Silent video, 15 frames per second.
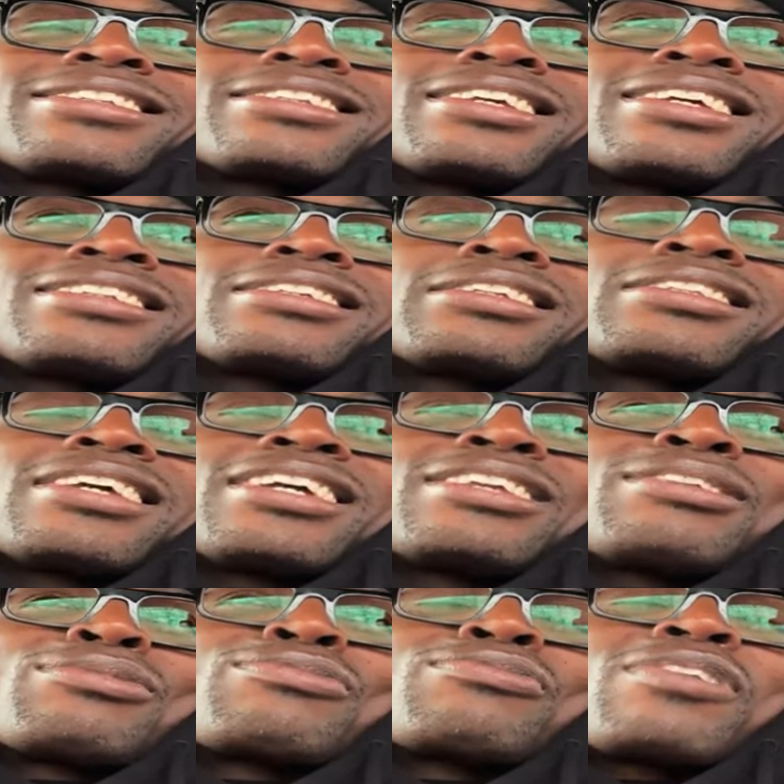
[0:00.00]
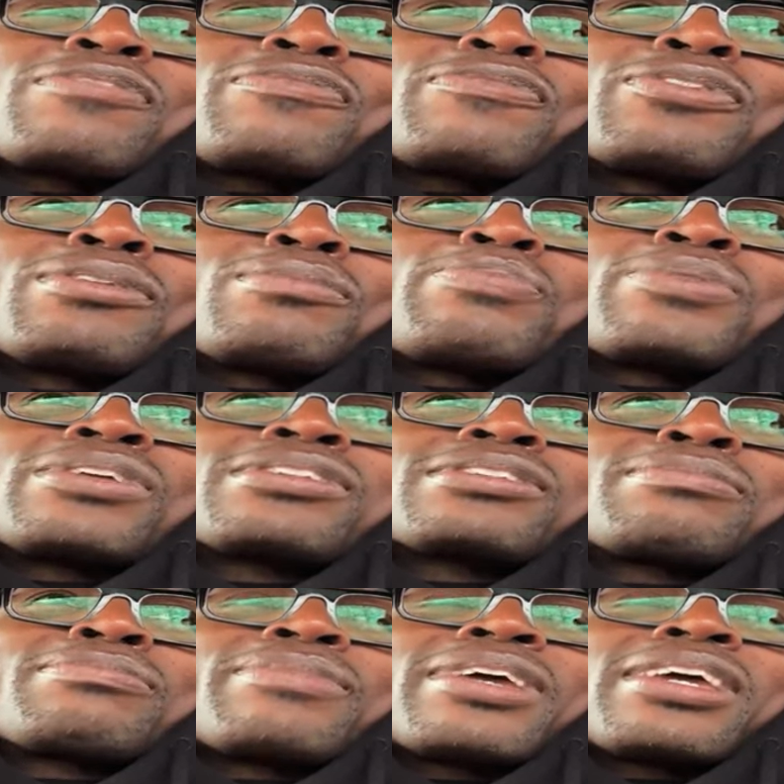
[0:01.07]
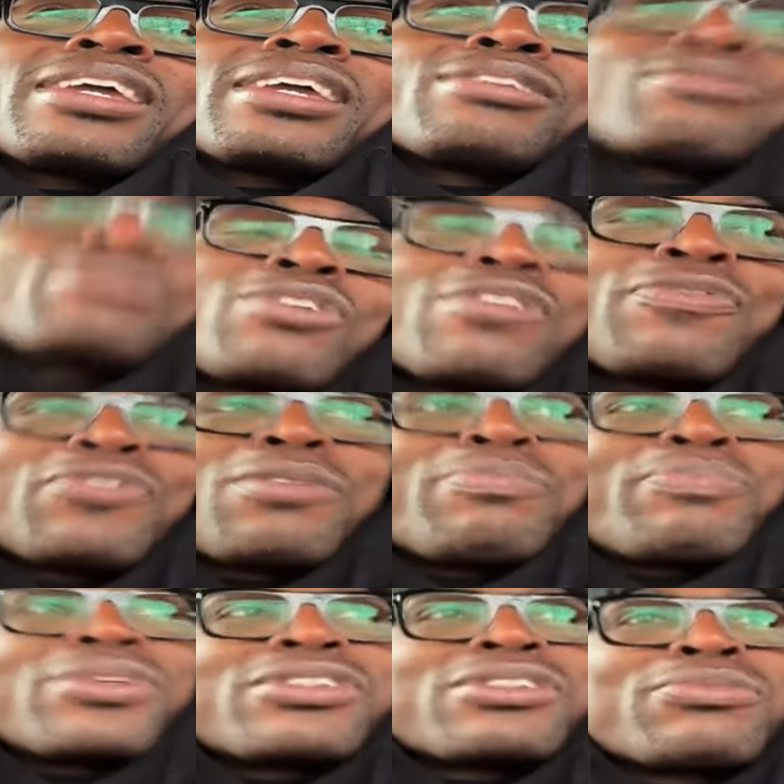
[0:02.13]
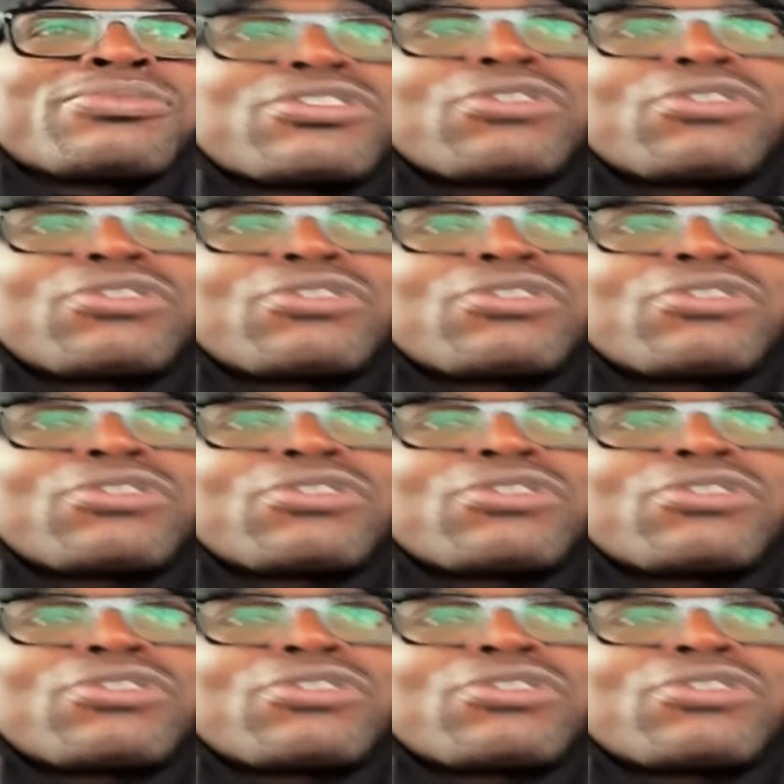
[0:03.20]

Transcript: I said, Dad, you was rough on the bishop, man. You was rough on the bishop.